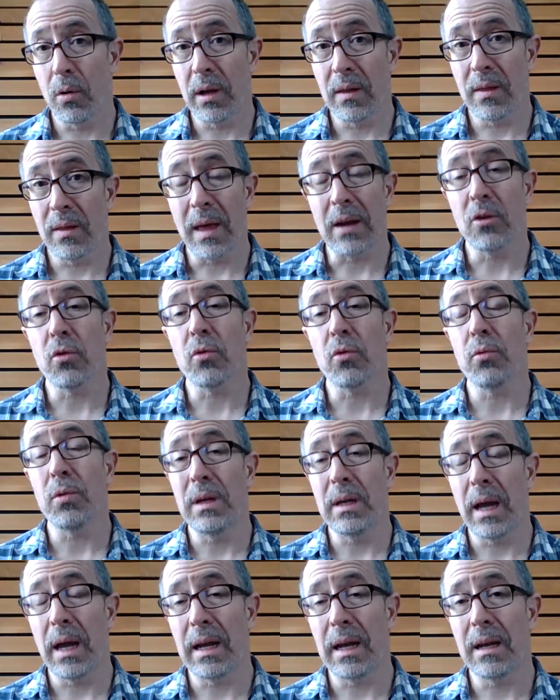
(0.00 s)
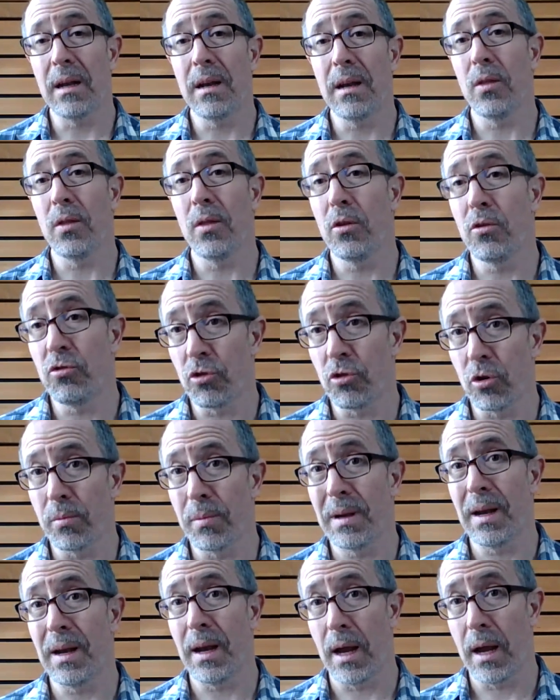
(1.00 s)
that created the
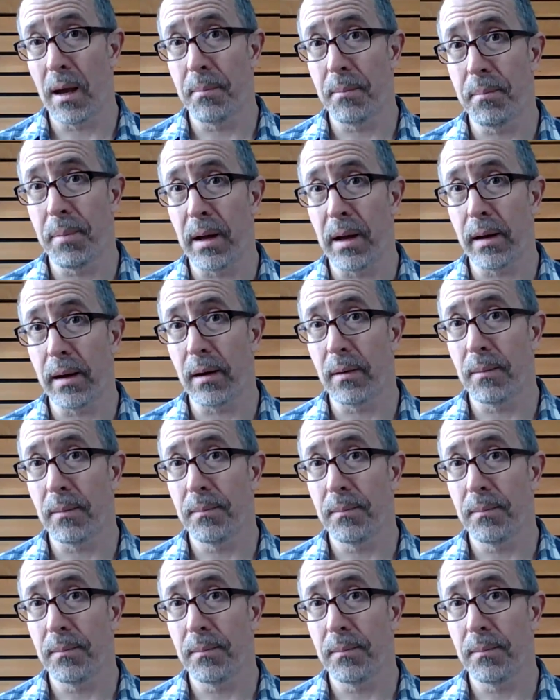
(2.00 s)
German Empire.